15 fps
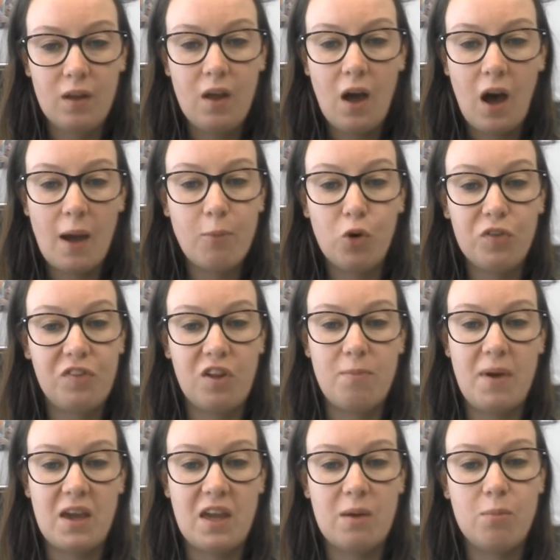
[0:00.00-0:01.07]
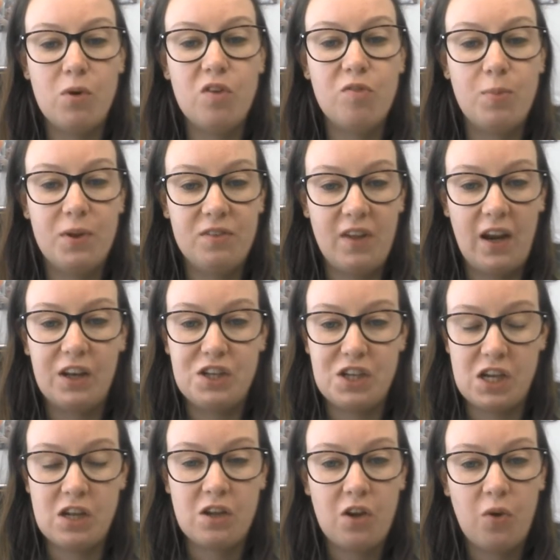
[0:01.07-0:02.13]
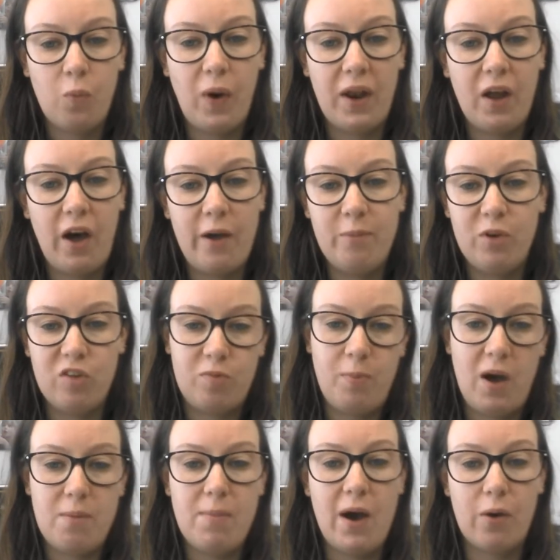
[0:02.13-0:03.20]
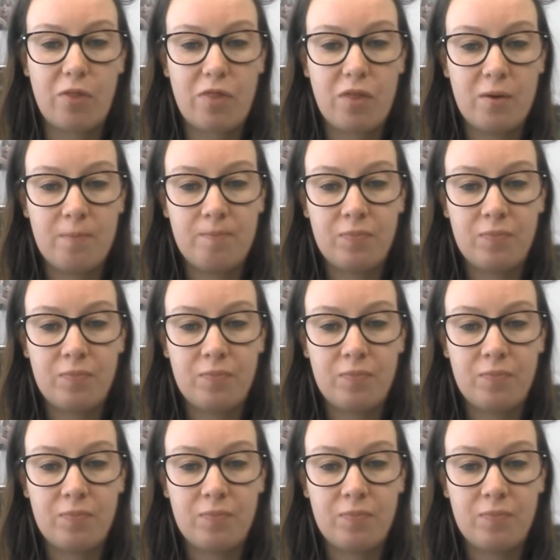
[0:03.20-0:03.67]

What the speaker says: I'm also making movement energy when I move my mouth.